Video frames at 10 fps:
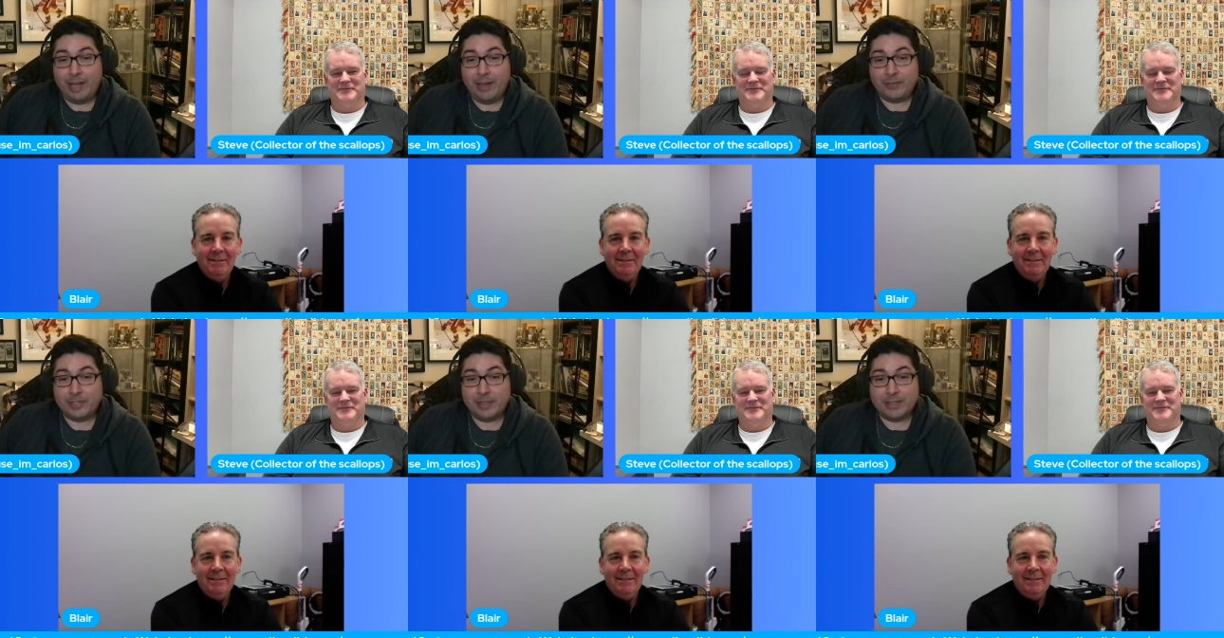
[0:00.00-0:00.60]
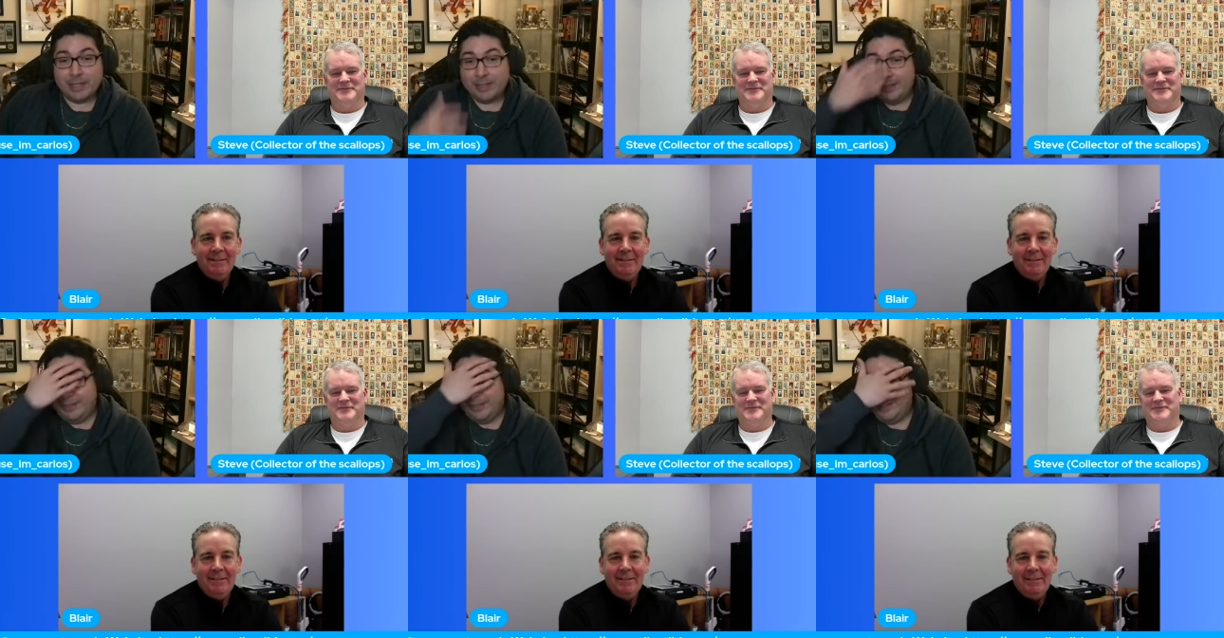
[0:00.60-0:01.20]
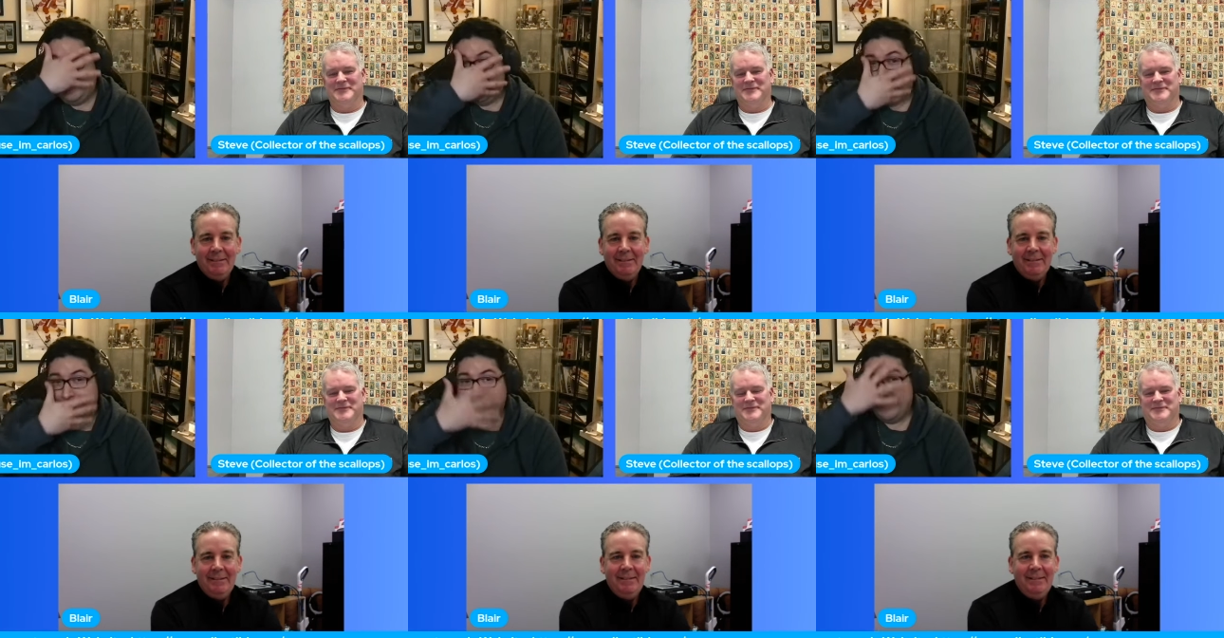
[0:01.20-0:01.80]
Speaker 1: now someone's like
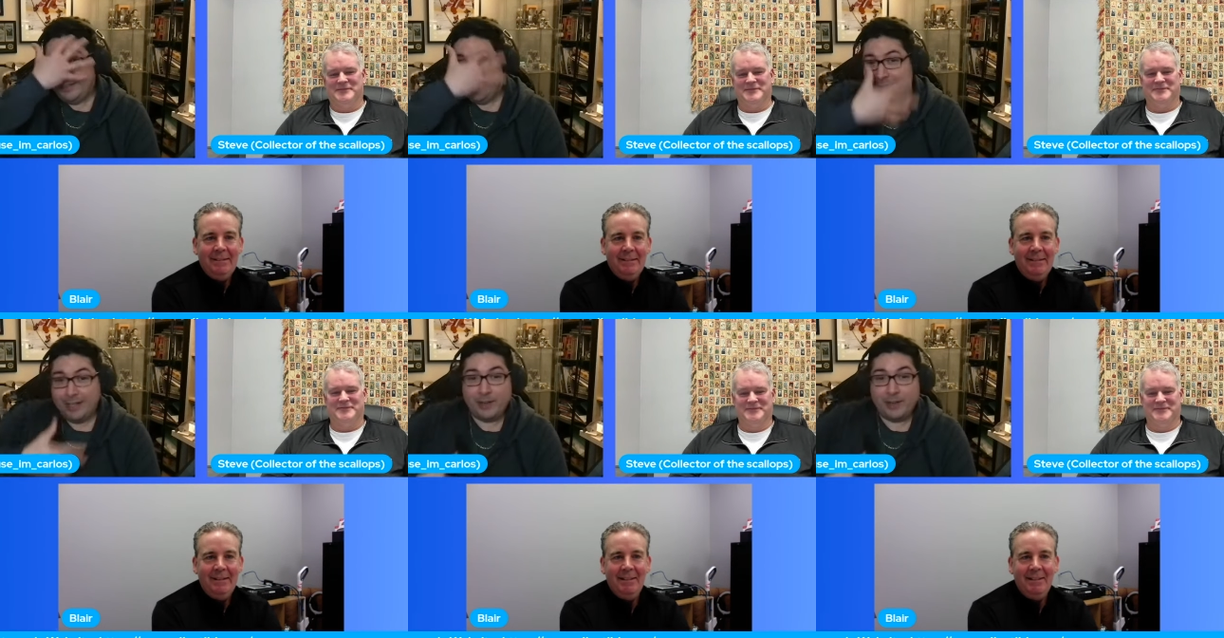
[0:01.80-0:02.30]
yeah.